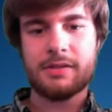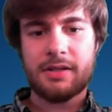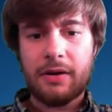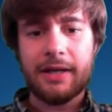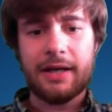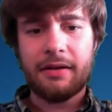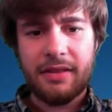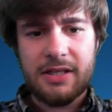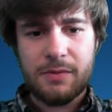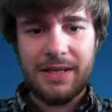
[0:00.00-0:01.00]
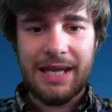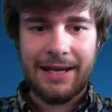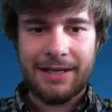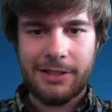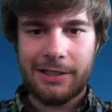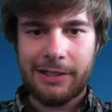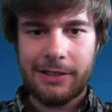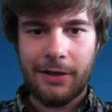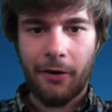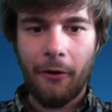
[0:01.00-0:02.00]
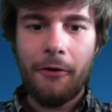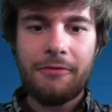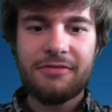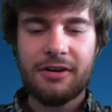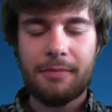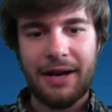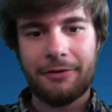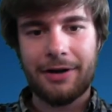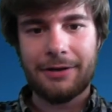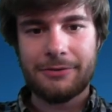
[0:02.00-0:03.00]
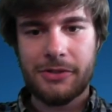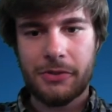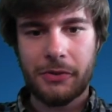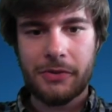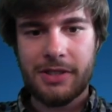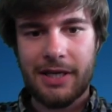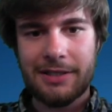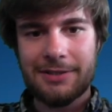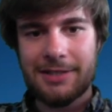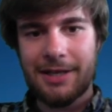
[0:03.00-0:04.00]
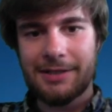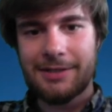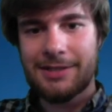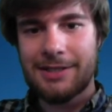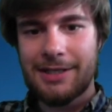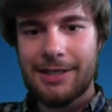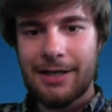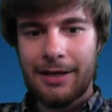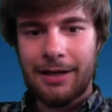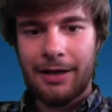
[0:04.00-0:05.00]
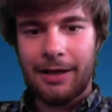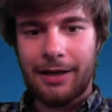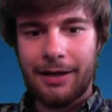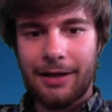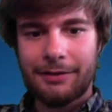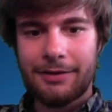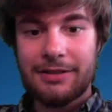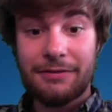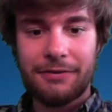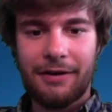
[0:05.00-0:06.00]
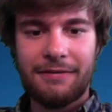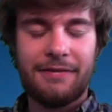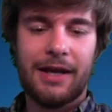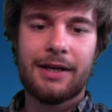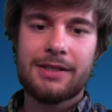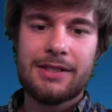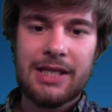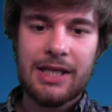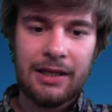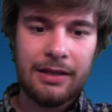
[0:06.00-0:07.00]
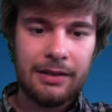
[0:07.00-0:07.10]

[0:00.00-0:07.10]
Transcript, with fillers: So there we are, there's me actually over a background source and you're starting to see uh, the different effects